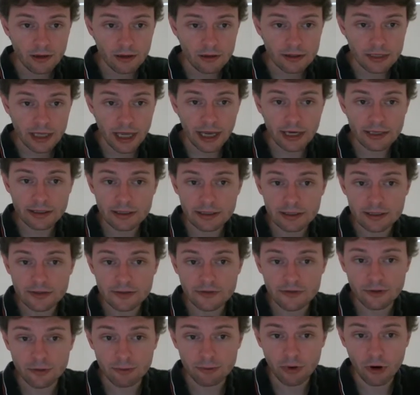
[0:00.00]

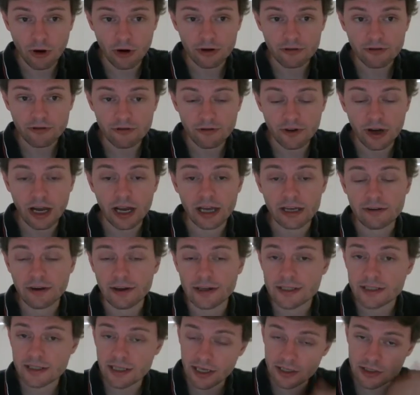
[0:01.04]
tactics for part 5, I
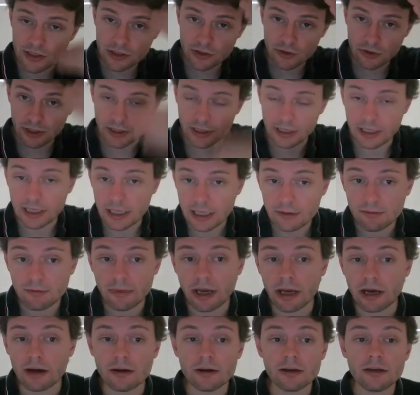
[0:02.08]
sent you in the
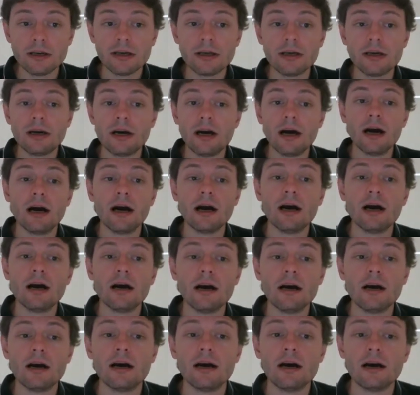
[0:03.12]
email
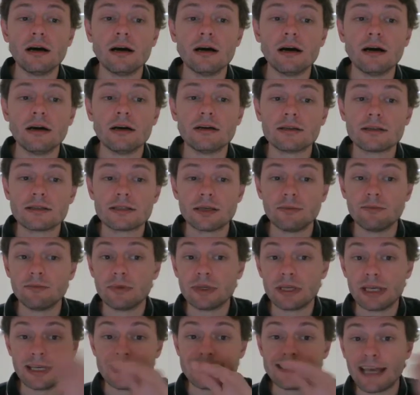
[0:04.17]
some
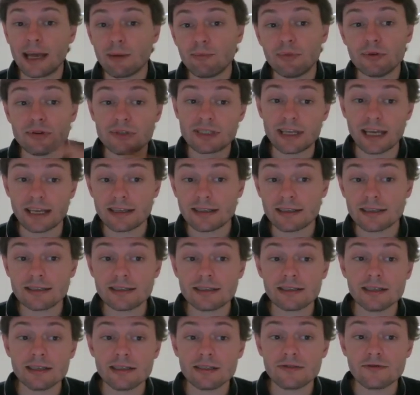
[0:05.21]
example
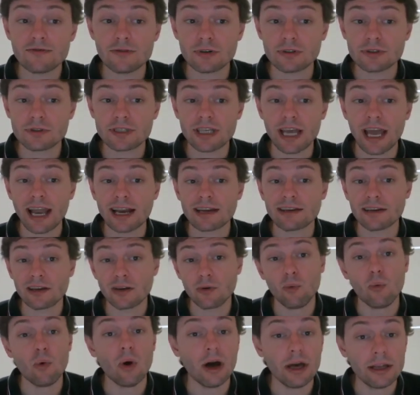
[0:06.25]
sentences for tactic
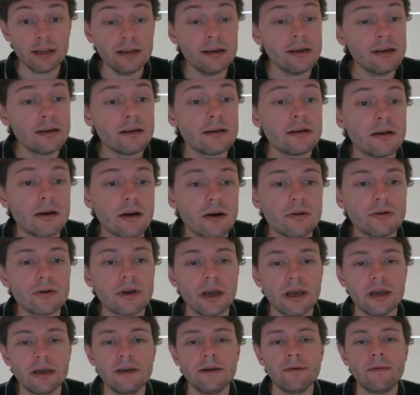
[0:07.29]
1,
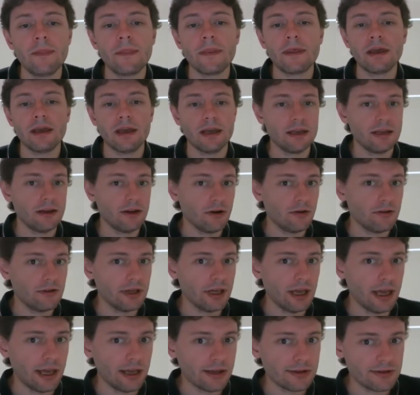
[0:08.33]
okay? And here are
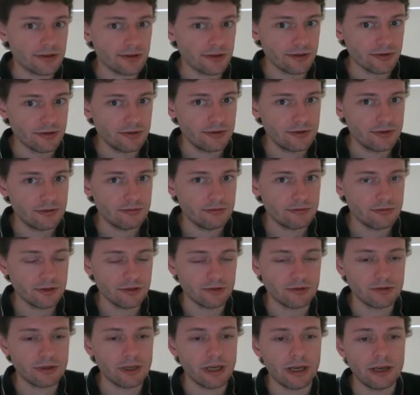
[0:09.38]
the answers,
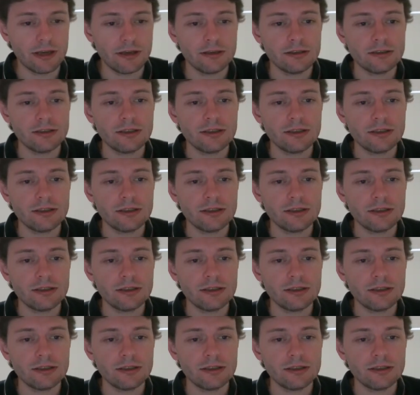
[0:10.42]
okay?